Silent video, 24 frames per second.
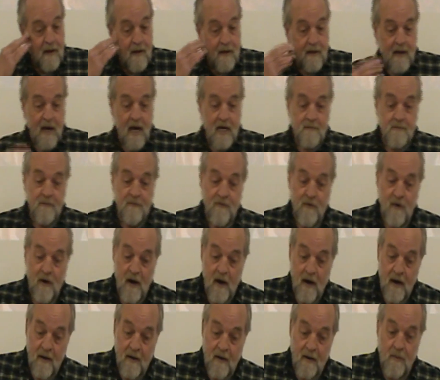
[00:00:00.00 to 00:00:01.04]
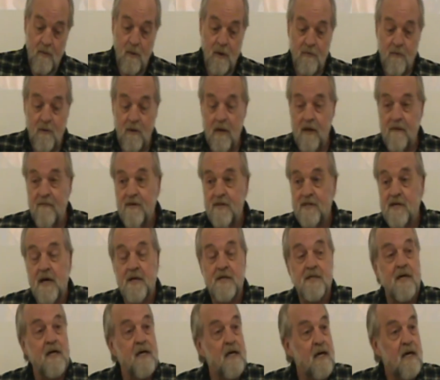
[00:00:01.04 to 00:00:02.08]
Gasping for air, with relief he
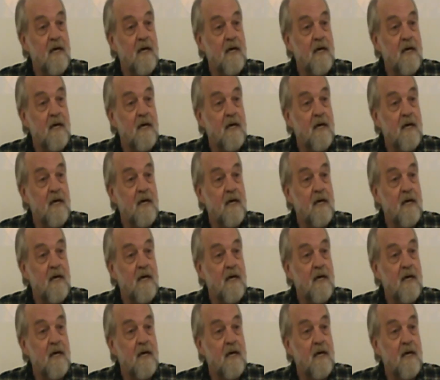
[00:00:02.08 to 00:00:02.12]
says,